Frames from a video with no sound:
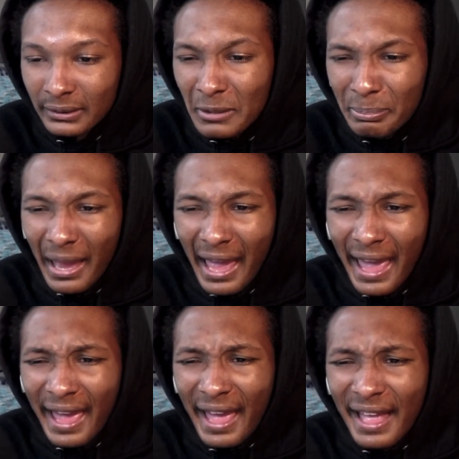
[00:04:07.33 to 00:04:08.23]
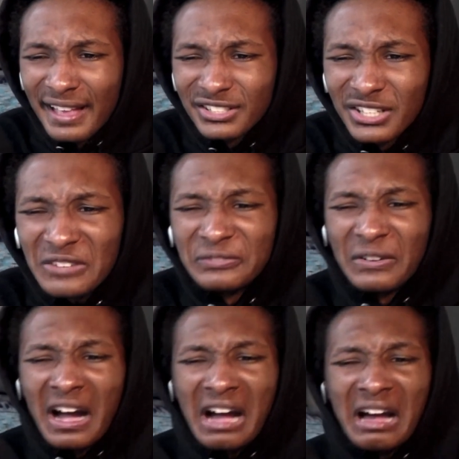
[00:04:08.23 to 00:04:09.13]
Good pass. Good
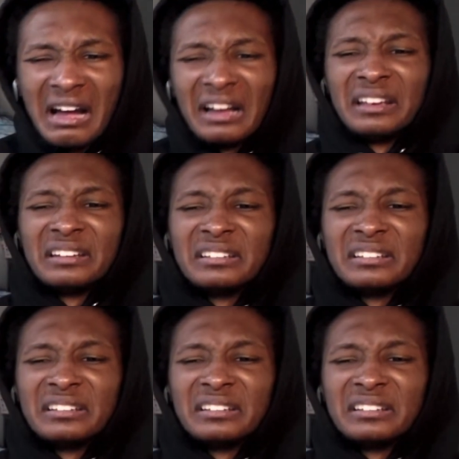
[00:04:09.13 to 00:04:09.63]
find.